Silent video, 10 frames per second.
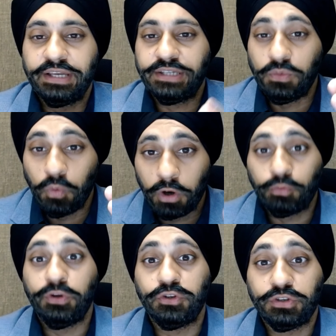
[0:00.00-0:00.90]
and what
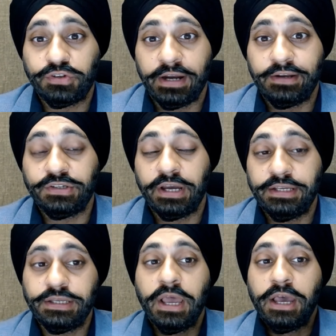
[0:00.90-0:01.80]
we should
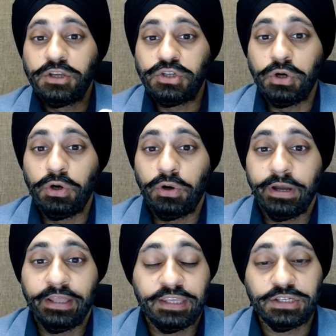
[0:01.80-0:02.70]
strategize. So
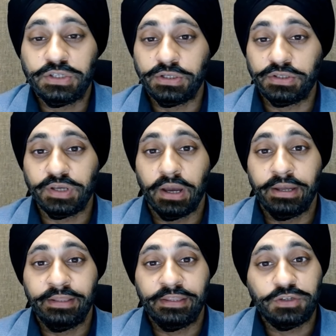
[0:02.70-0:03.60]
in this
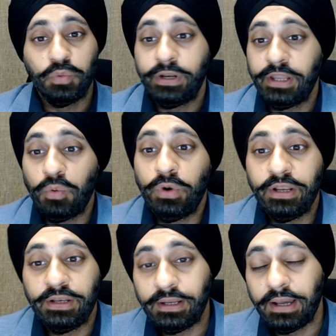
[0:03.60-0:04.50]
video
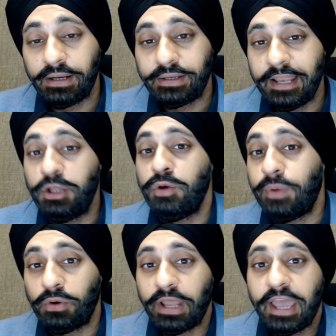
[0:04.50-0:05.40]
we'll tell you
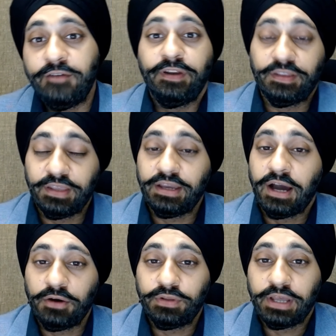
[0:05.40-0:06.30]
about everything,
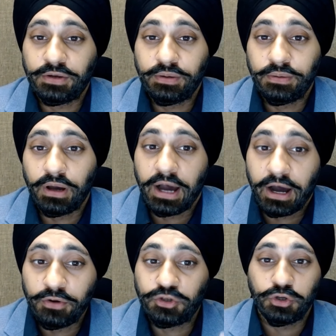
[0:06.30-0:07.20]
how
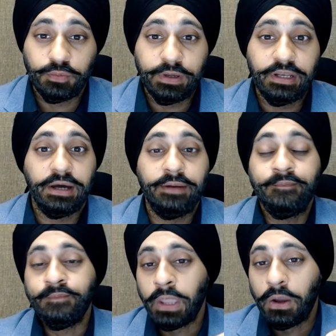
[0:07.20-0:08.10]
it should be done,
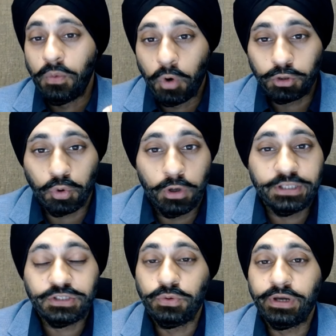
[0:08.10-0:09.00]
what
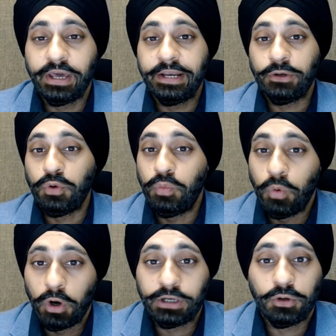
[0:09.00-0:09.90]
coins to get into,
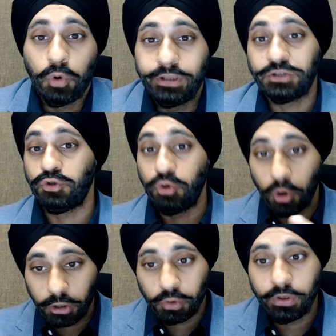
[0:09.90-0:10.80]
what coins
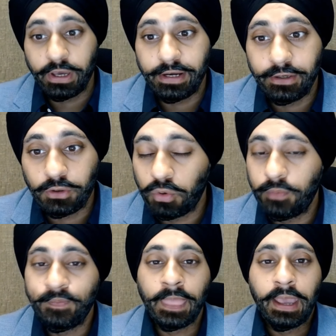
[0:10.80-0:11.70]
not to get
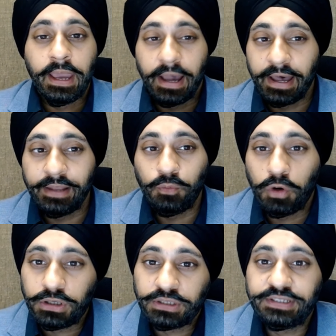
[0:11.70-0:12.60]
into, and
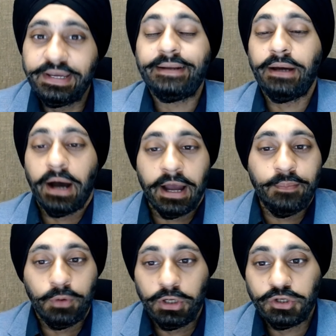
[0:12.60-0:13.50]
what sector
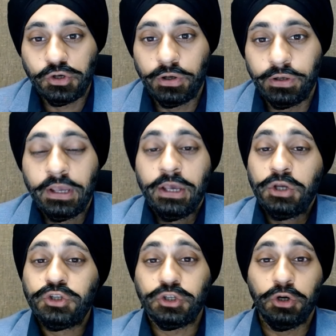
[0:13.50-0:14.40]
I'm bullish on.
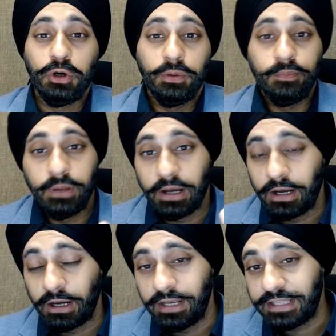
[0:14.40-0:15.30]
So
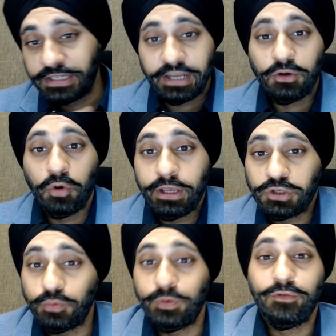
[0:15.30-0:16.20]
let's get going.
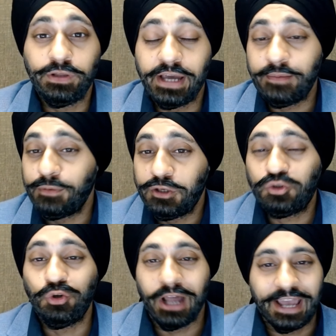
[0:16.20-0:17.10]
So before that, please
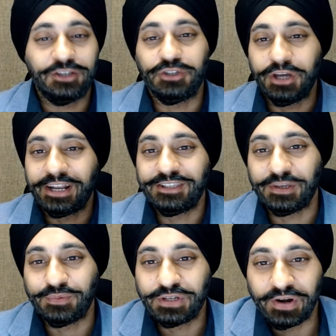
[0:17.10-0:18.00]
do like, share and
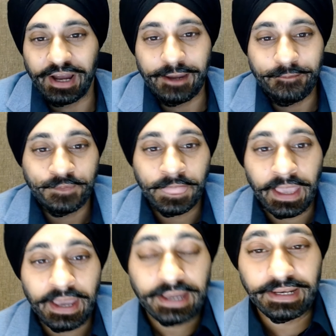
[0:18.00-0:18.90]
subscribe.
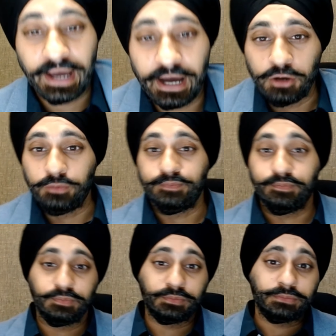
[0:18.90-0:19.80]
Now,
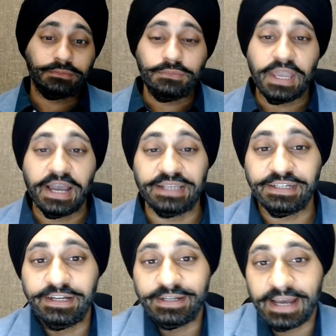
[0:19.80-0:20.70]
as
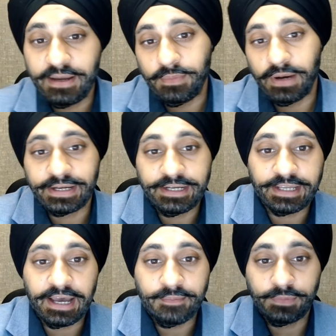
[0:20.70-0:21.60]
an entire market
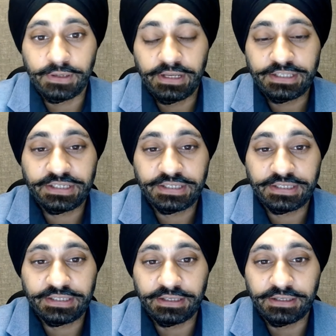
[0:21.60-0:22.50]
cap,
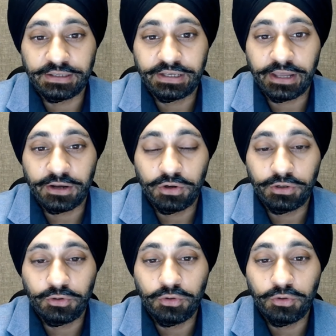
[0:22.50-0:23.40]
let's get
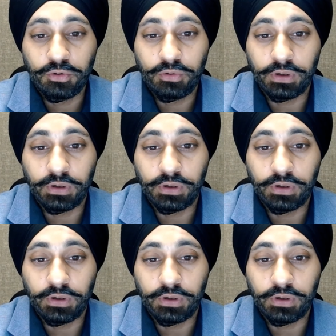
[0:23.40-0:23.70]
on to